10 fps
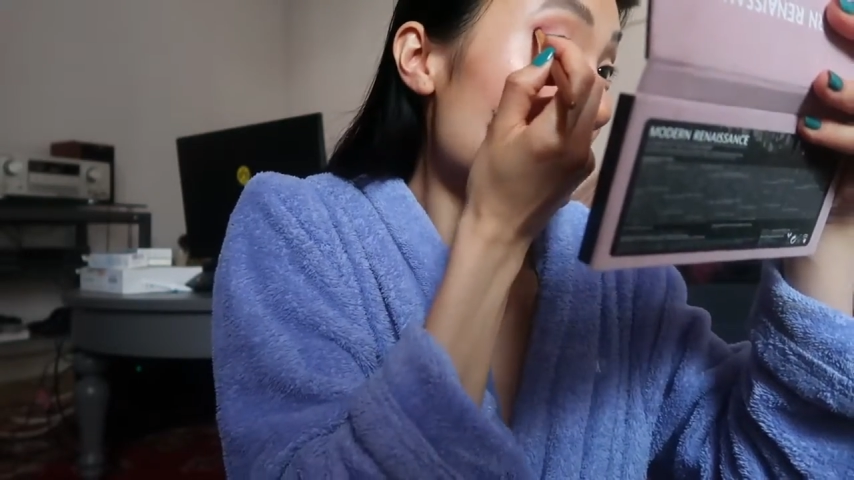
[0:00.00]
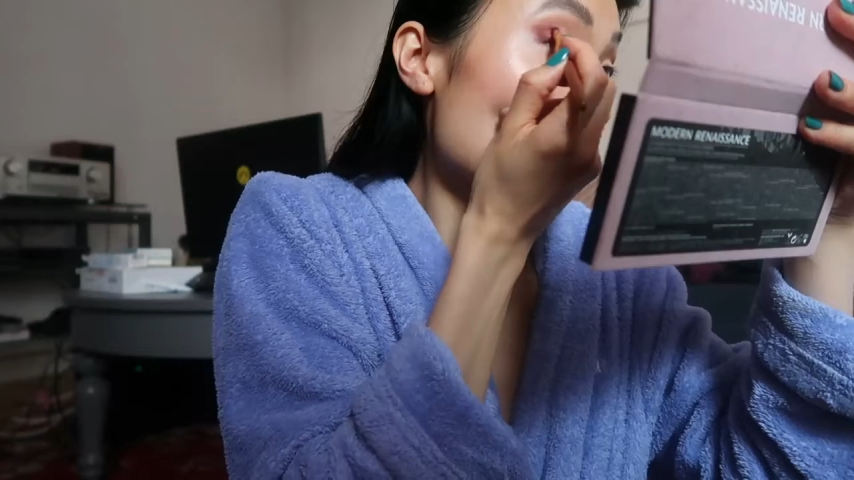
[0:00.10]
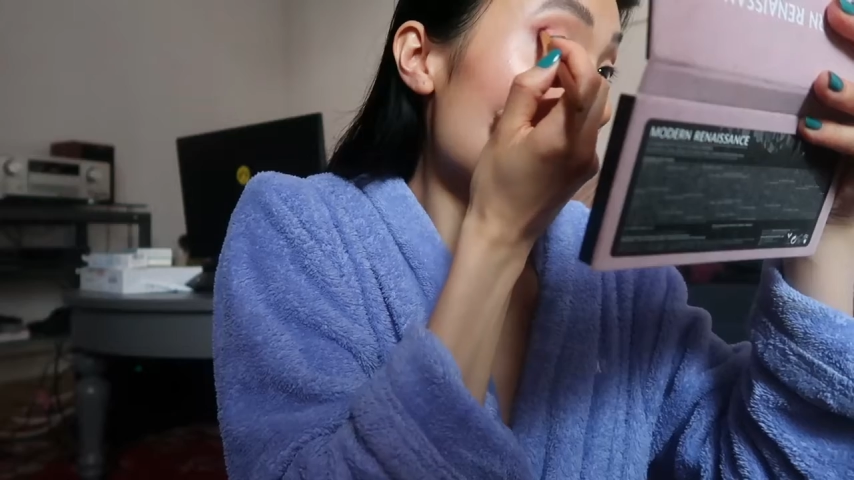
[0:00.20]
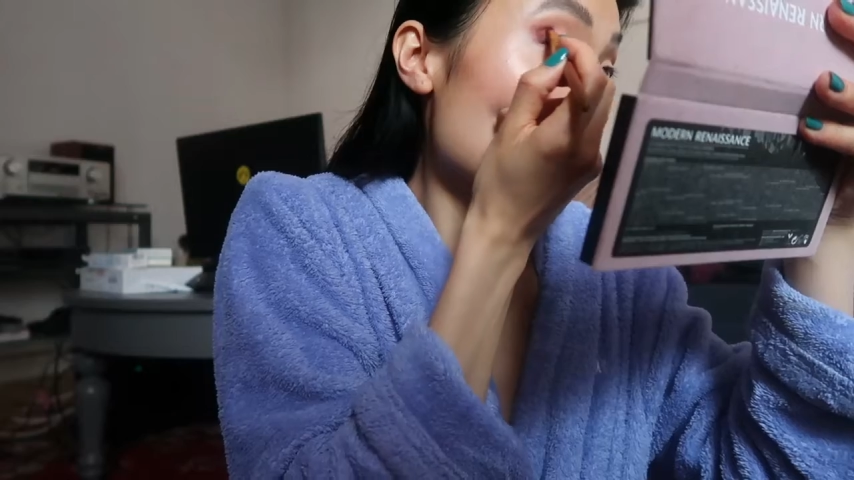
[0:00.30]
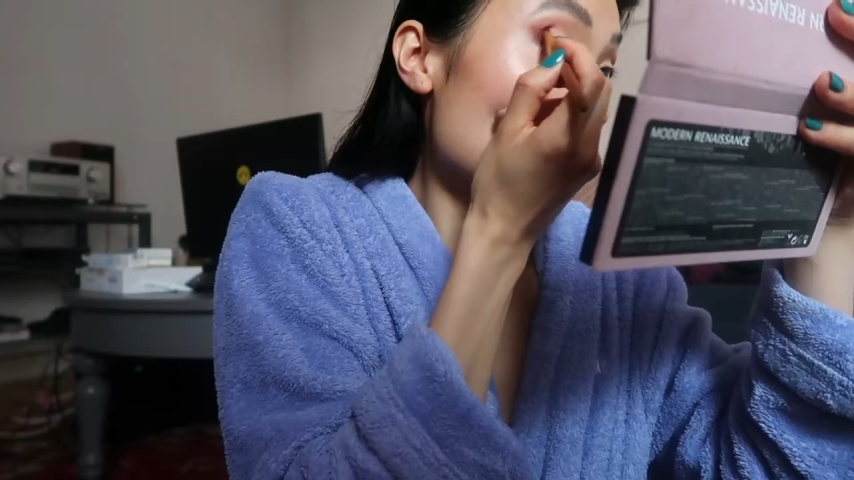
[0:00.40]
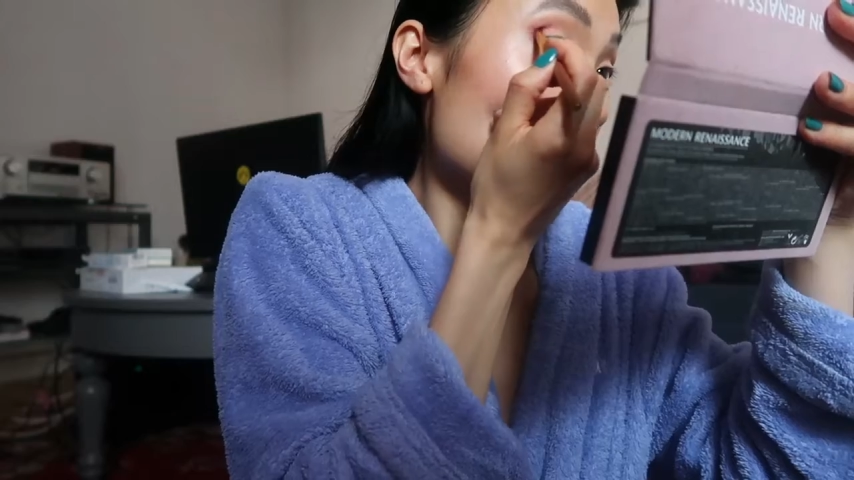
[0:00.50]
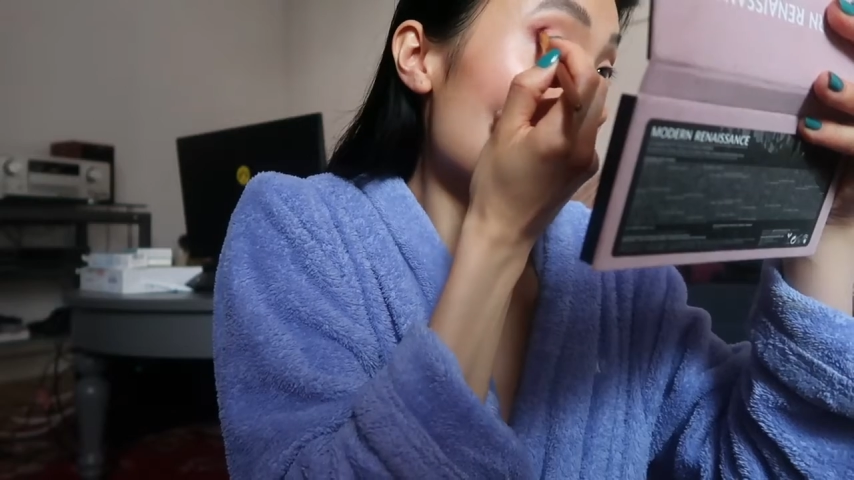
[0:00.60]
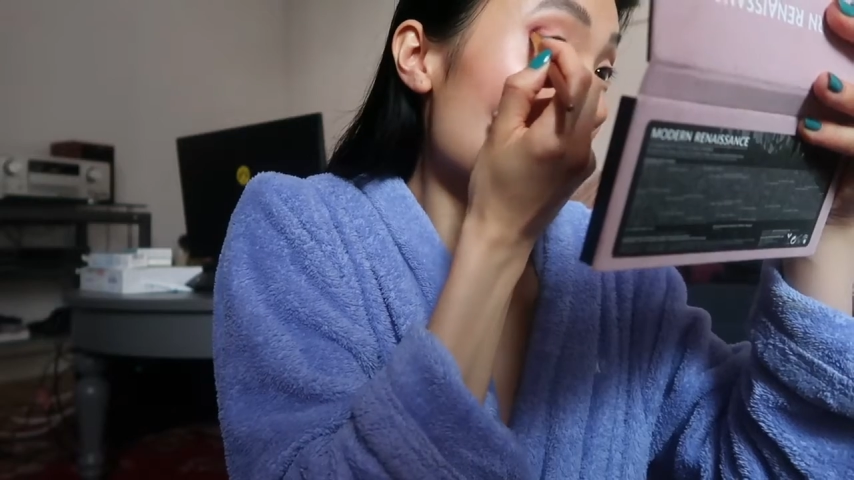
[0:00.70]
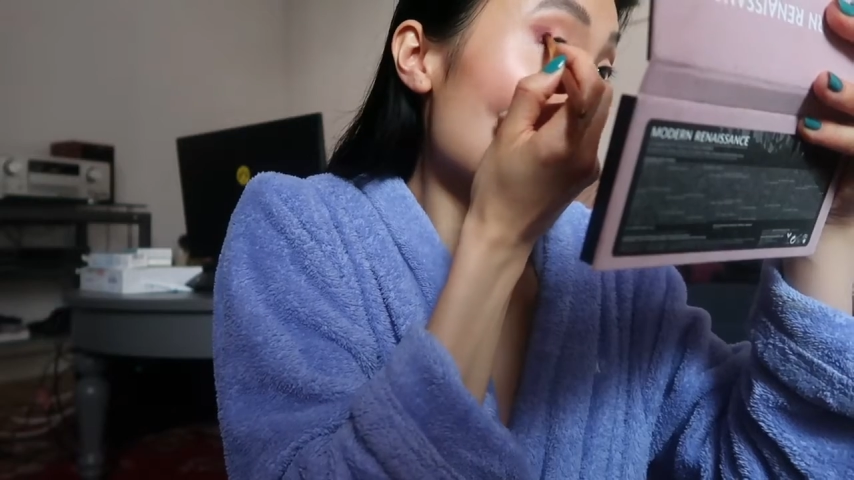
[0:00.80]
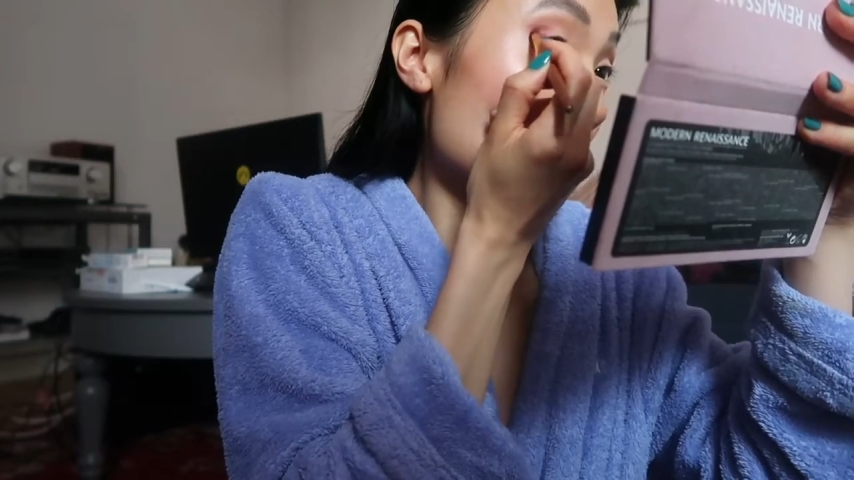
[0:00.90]
Then I go
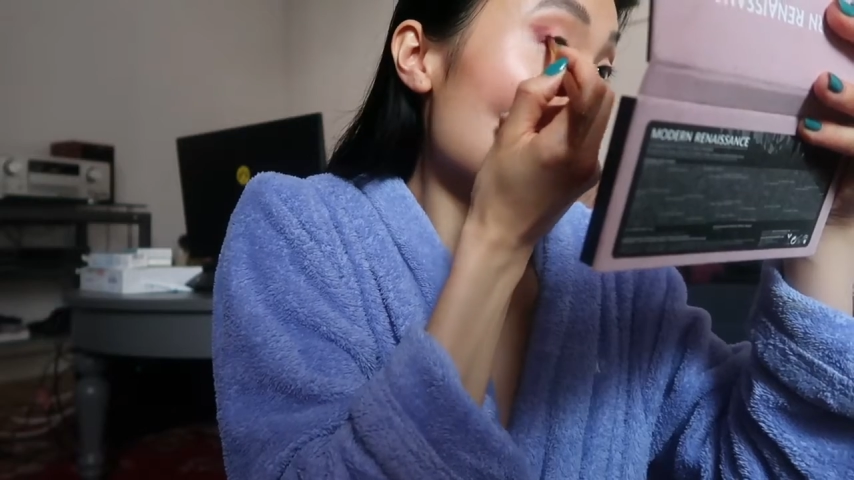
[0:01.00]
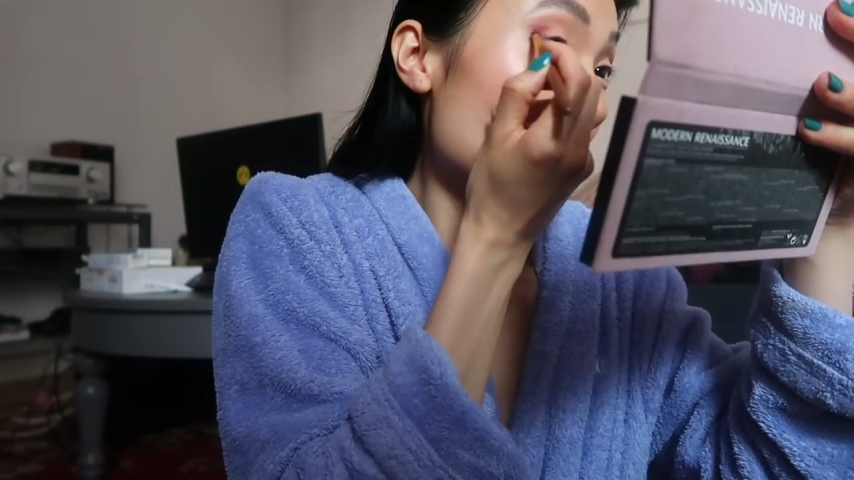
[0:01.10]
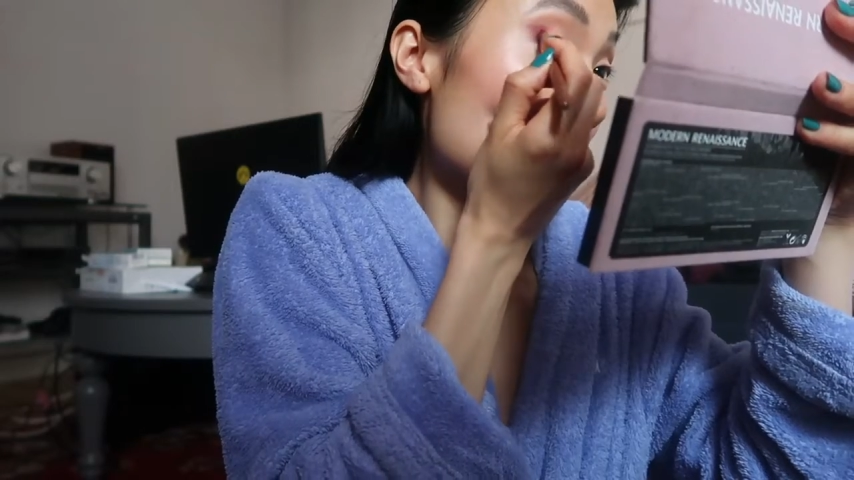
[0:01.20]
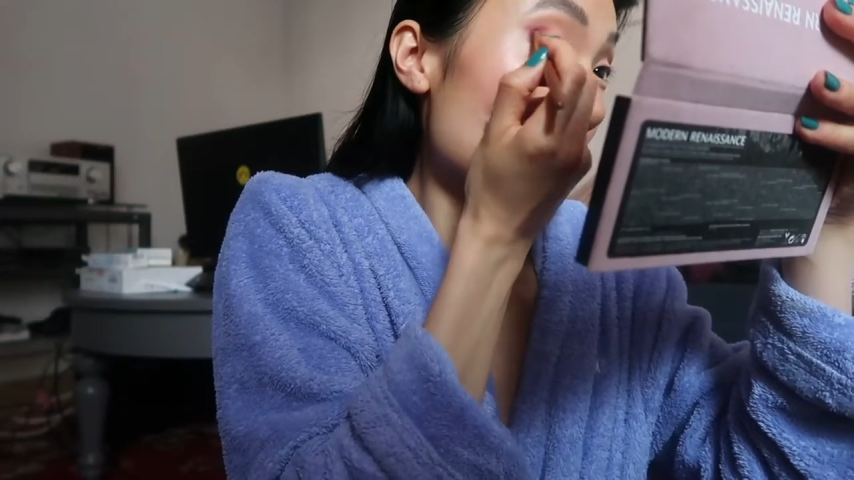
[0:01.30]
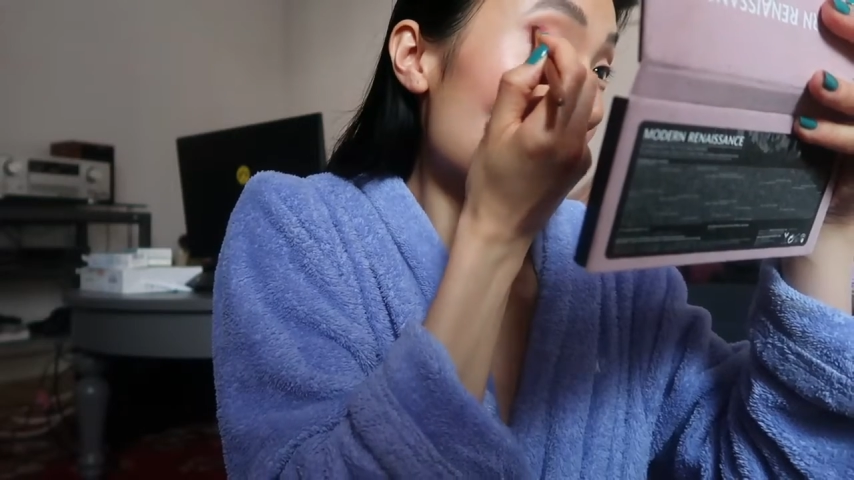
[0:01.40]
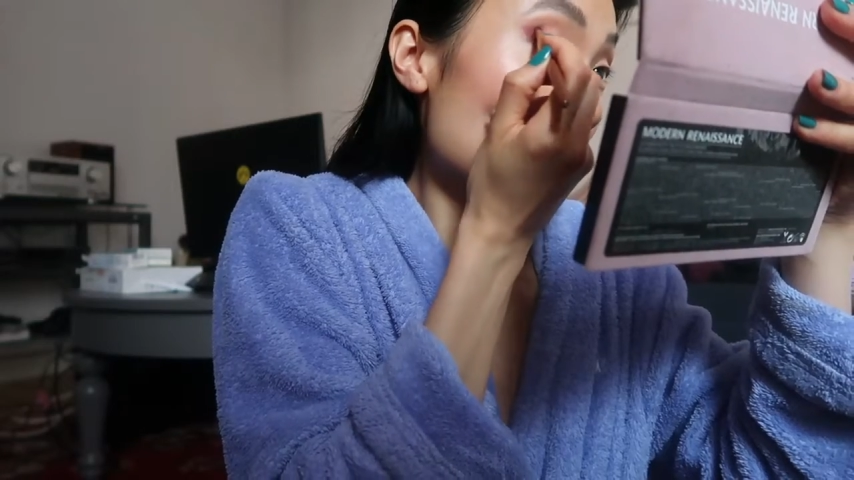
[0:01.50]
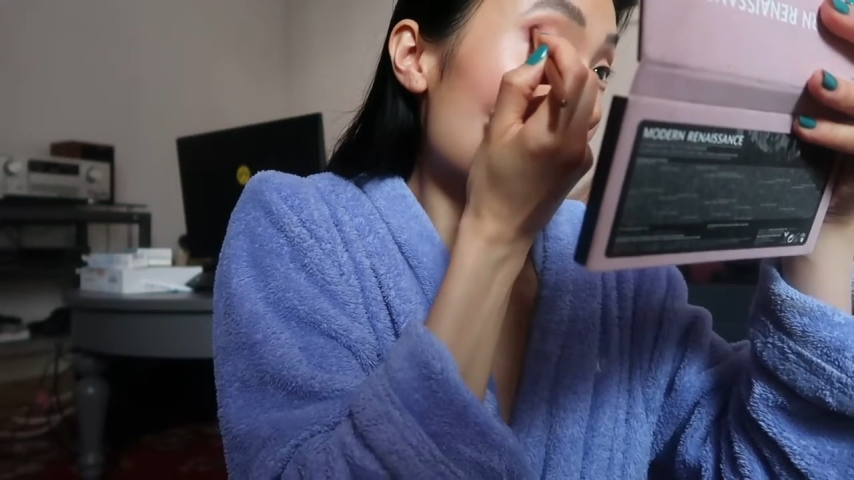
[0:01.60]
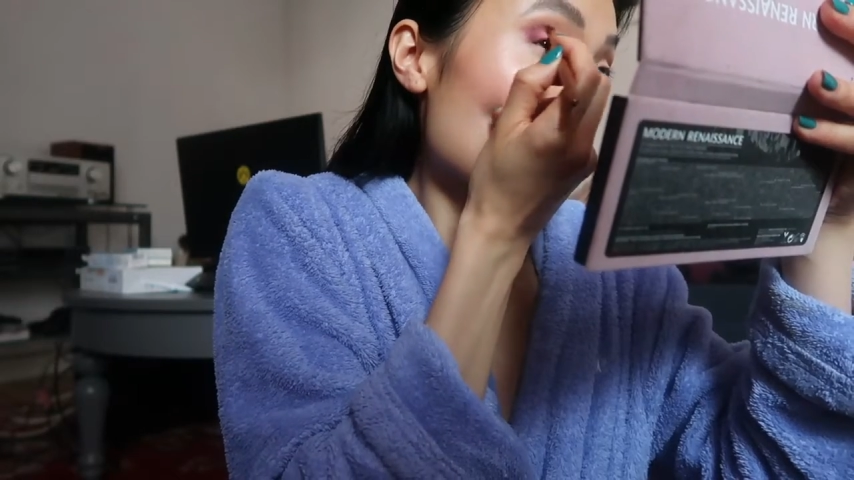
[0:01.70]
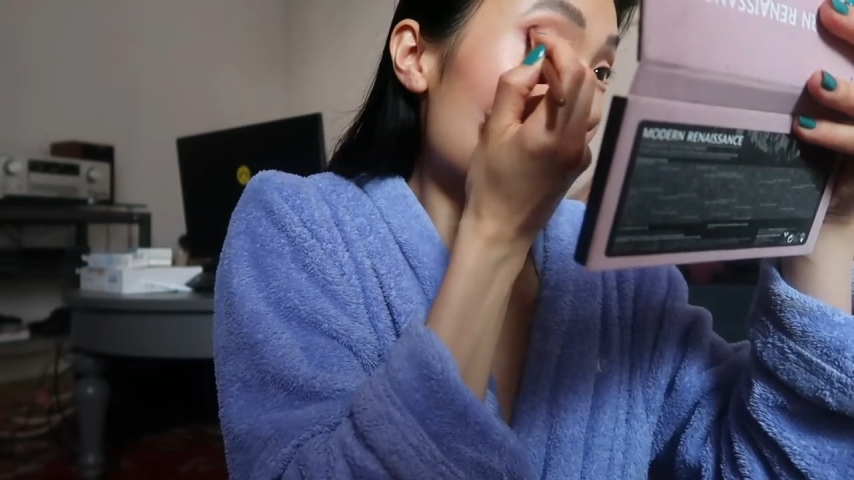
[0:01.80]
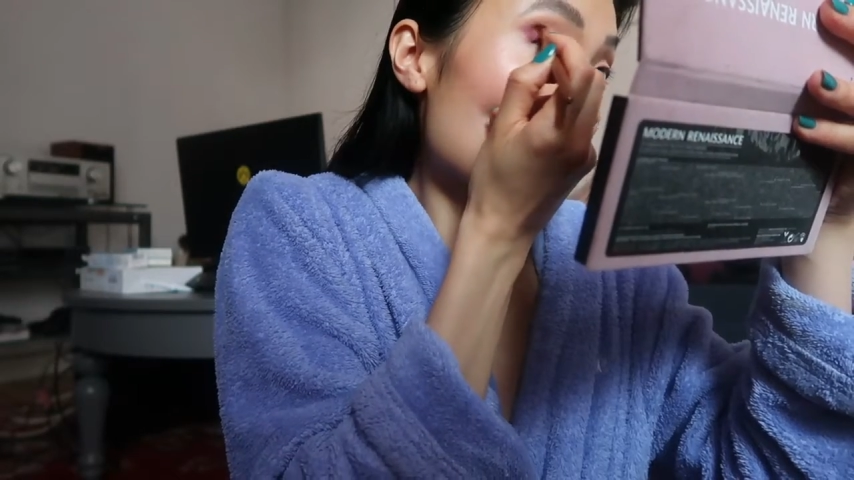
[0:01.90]
back in with